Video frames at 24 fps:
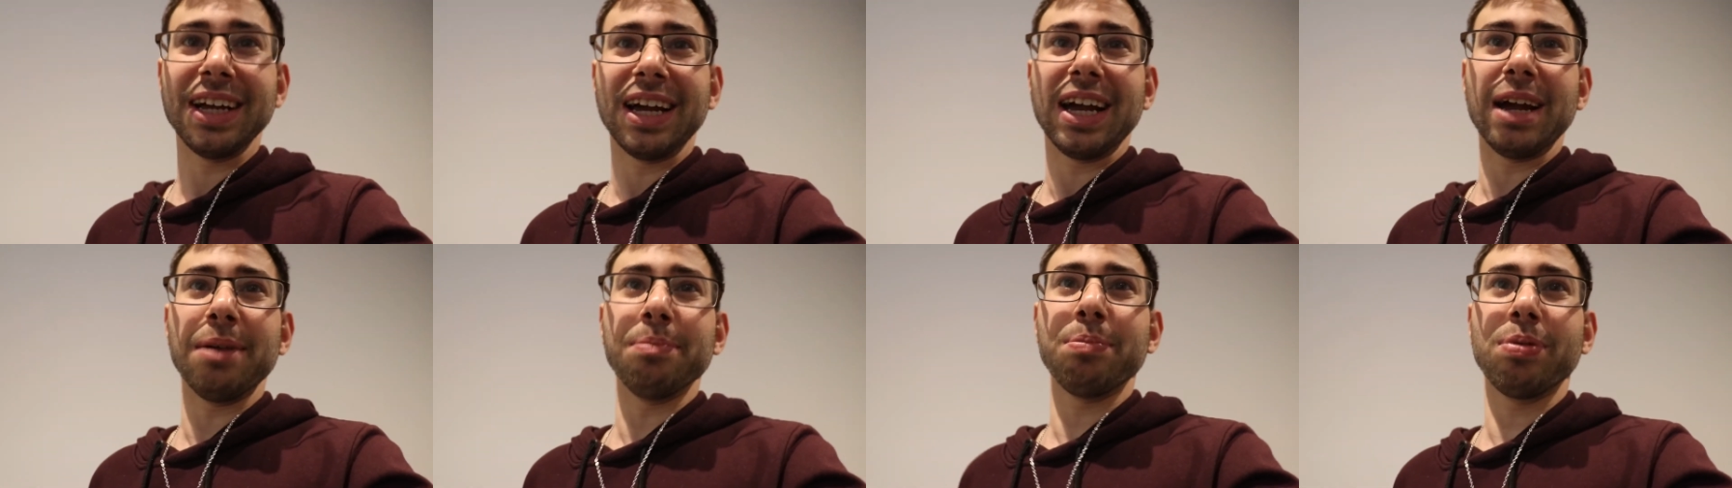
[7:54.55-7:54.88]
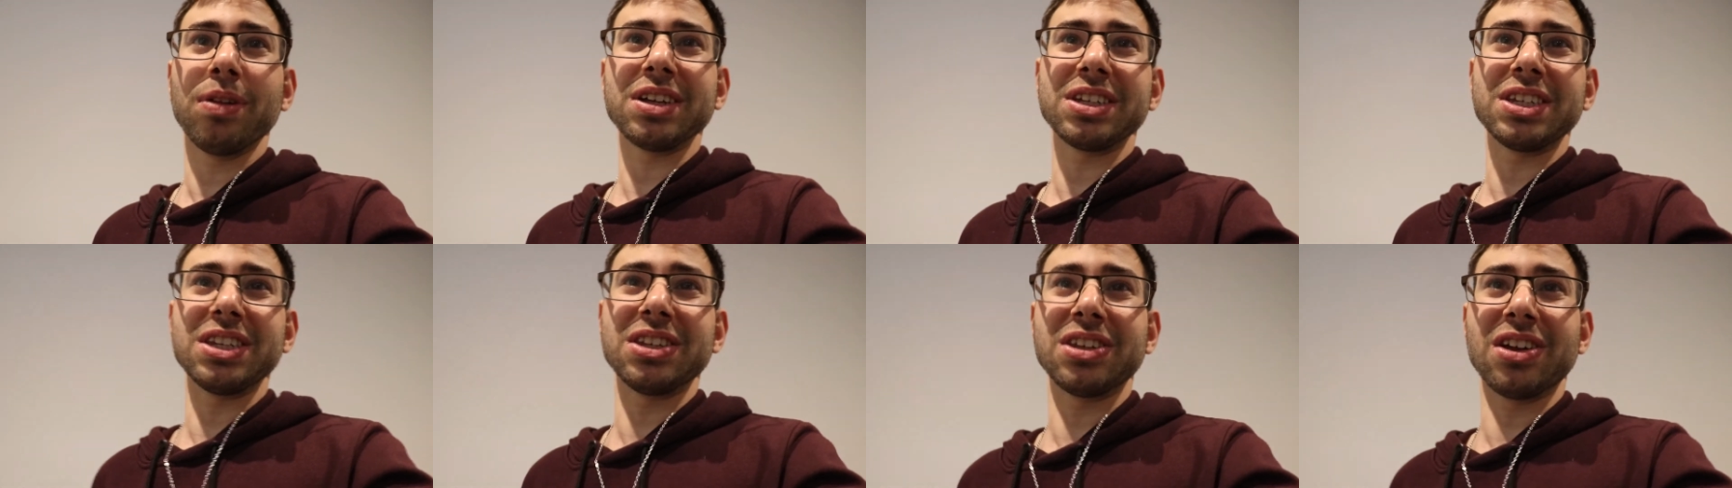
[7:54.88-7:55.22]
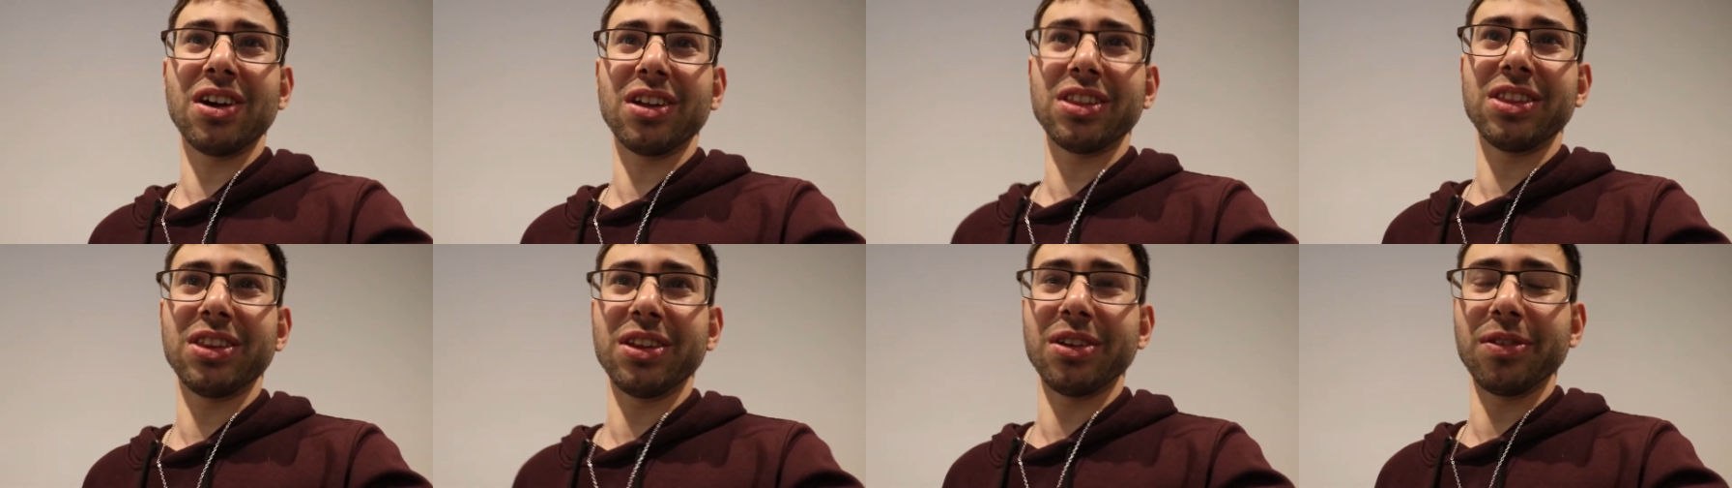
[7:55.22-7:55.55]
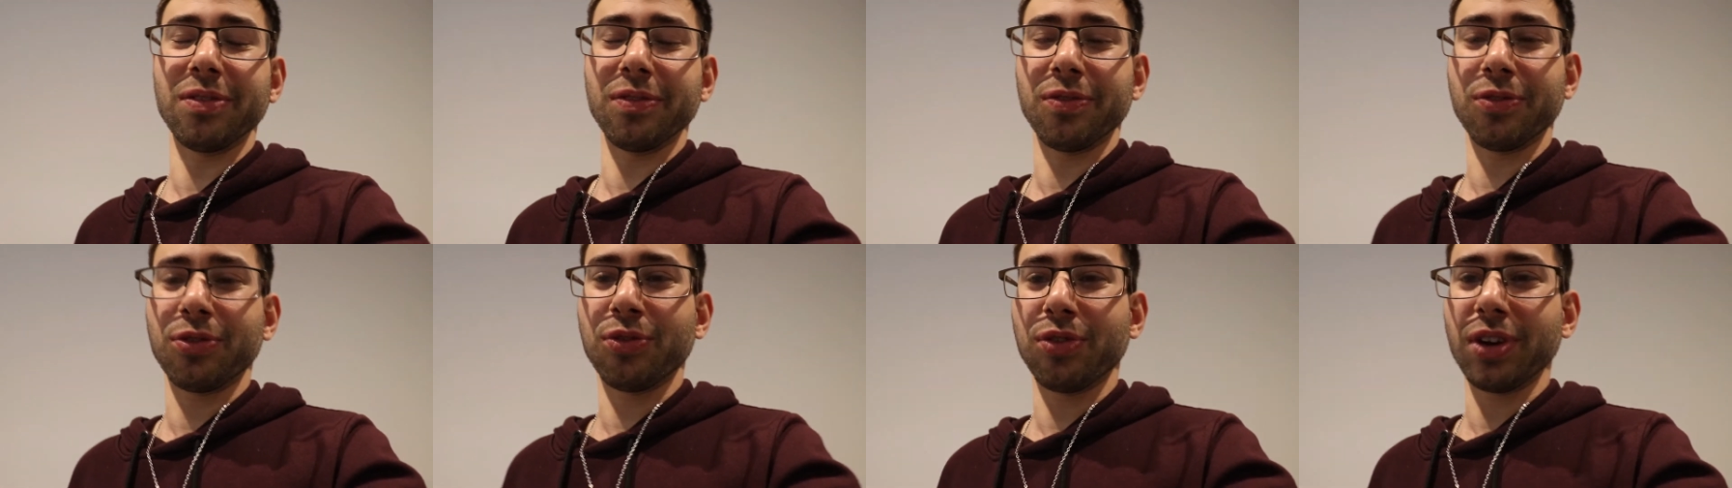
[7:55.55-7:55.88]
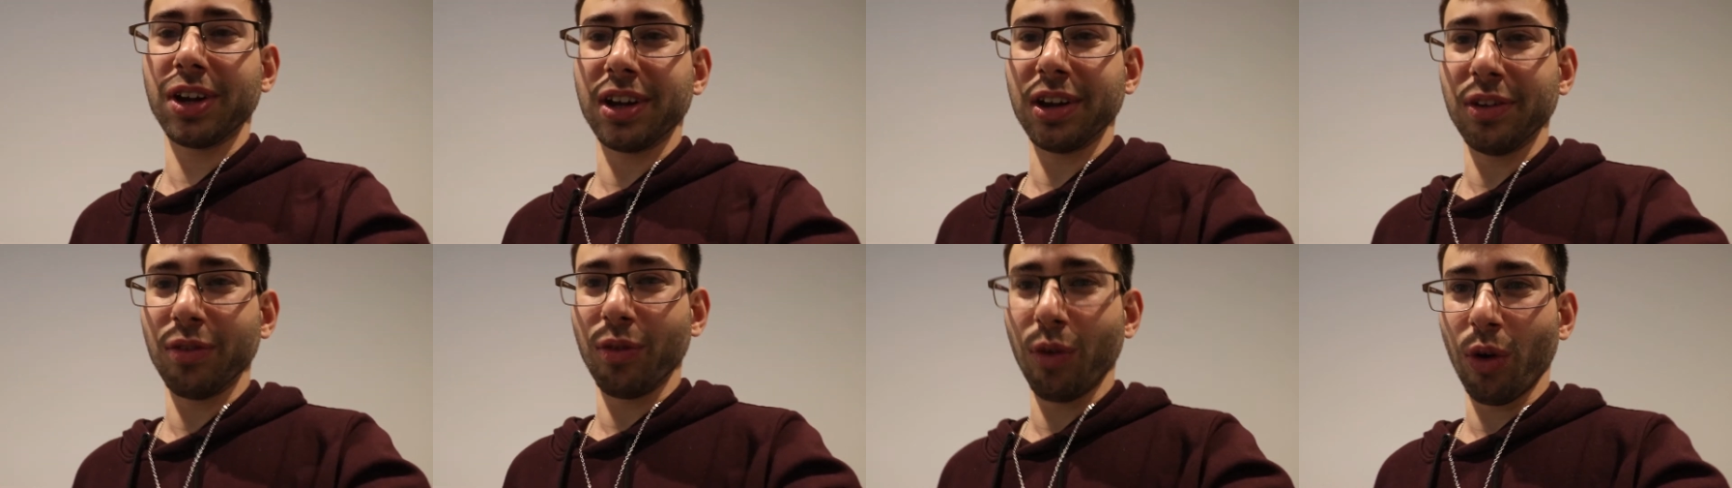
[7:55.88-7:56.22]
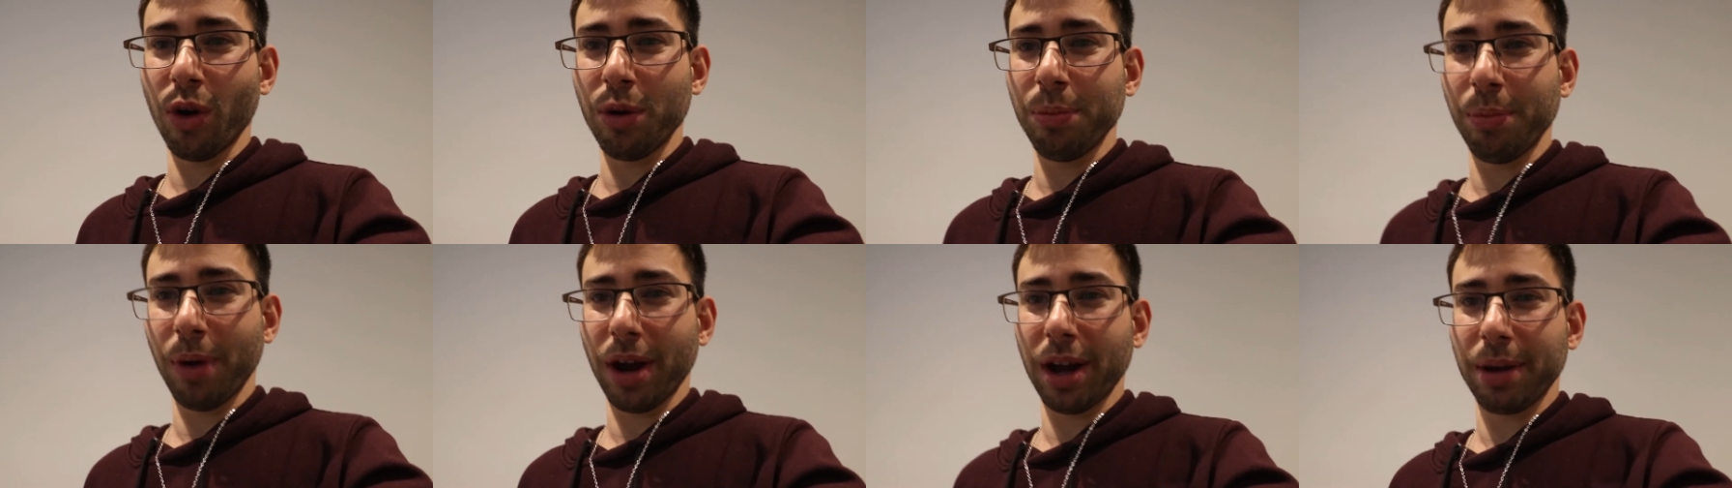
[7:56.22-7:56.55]
And plus it's got the freaking
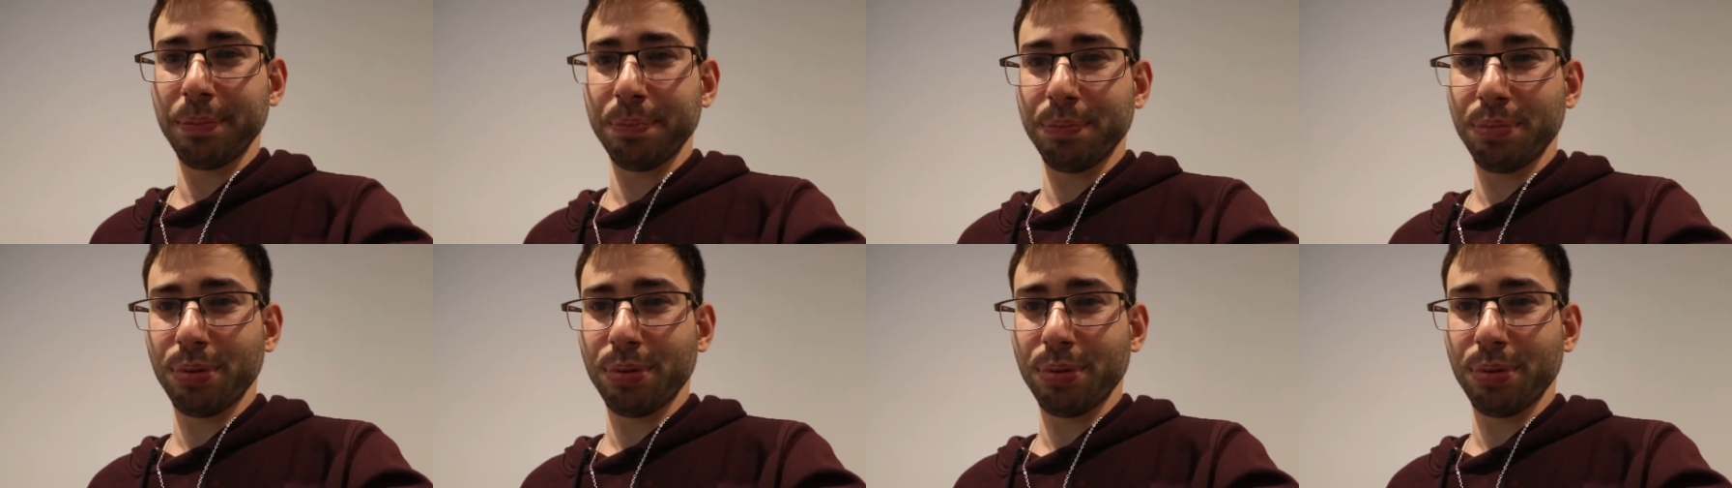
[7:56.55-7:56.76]
RodeMic